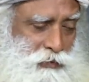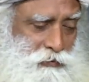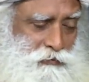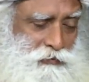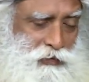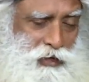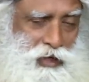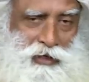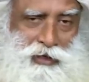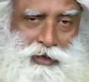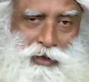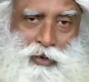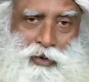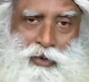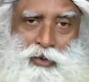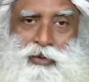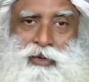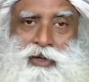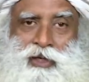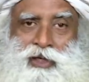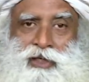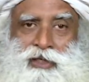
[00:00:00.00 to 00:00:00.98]
we are the
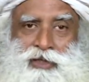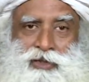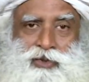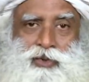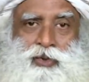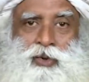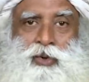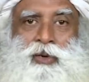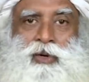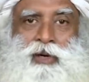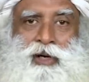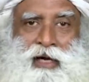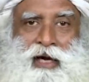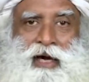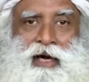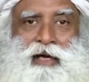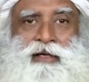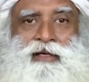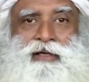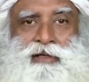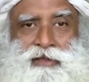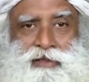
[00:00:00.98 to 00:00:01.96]
only sole
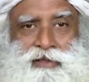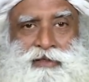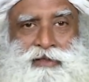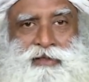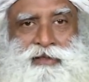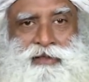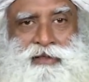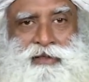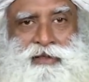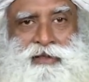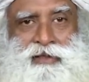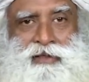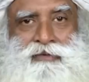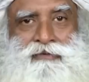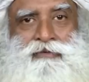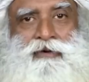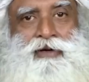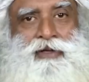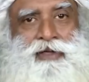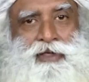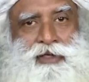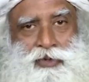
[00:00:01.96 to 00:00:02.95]
carriers
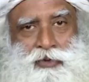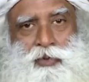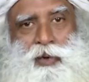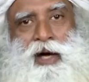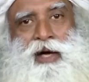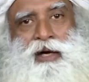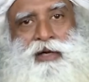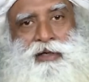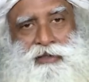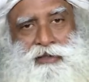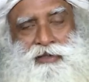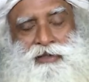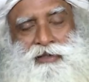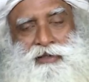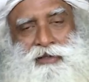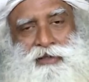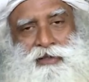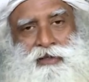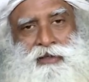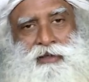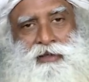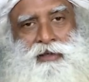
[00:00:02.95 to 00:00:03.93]
for this virus,
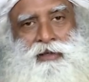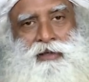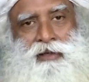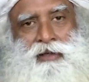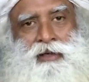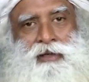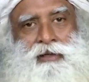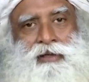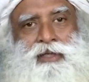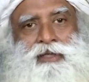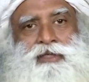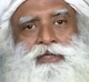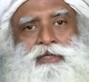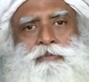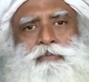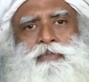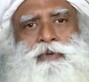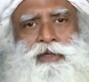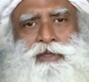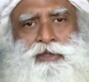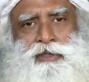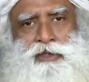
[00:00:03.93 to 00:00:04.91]
the
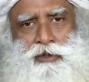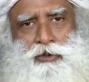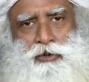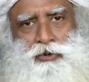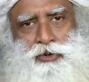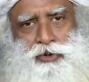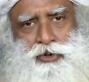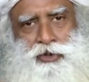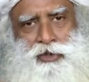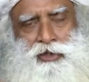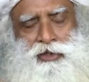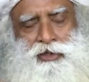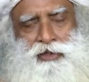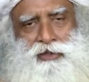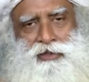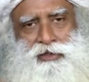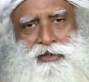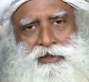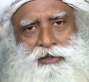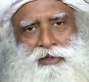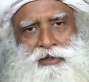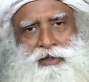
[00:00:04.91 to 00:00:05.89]
simplest solution
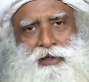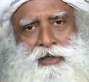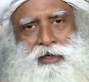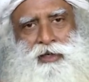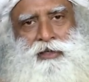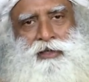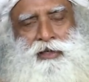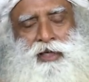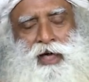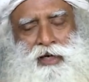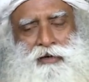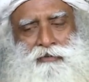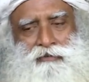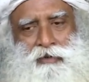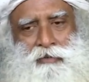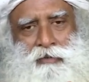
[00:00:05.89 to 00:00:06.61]
is that we